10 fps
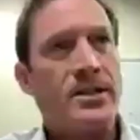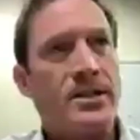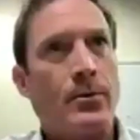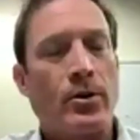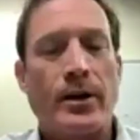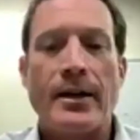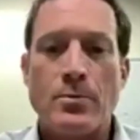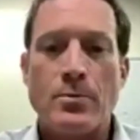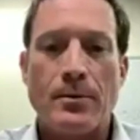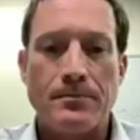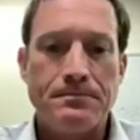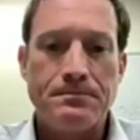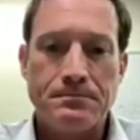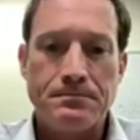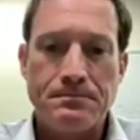But those are two
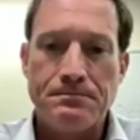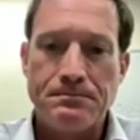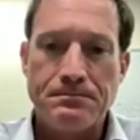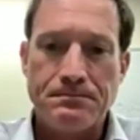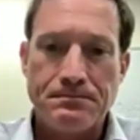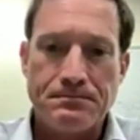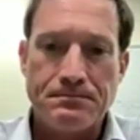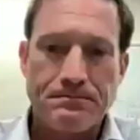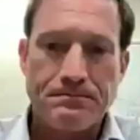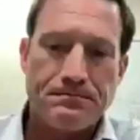bookends I would look at as well.